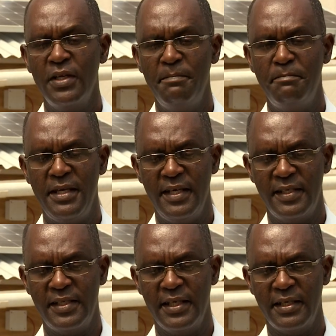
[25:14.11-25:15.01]
of the
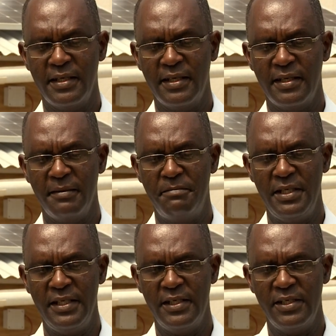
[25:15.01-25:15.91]
basic
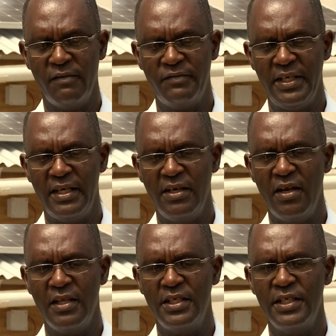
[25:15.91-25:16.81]
pieces of
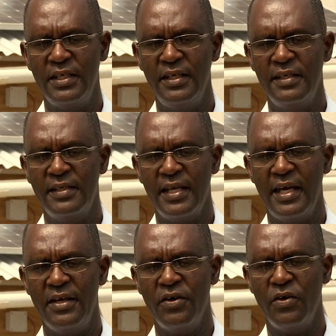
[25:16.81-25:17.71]
technology
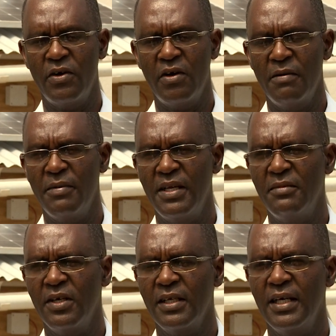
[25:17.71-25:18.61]
inside our urban
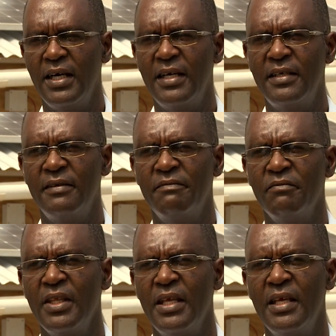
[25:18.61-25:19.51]
model garden
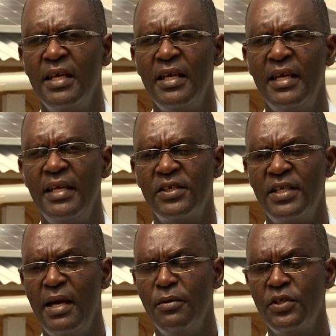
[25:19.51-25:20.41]
is to
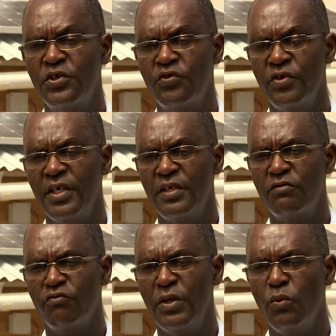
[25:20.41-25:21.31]
demonstrate
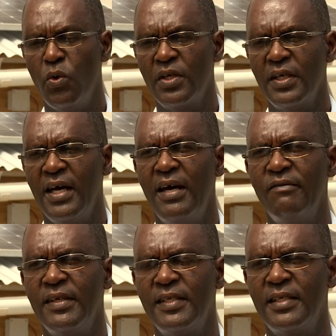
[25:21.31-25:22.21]
rainwater
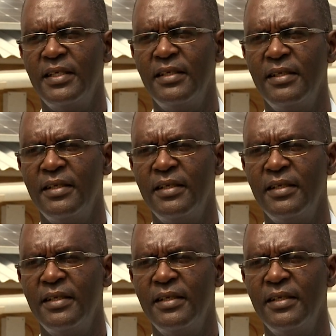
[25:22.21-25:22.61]
harvesting.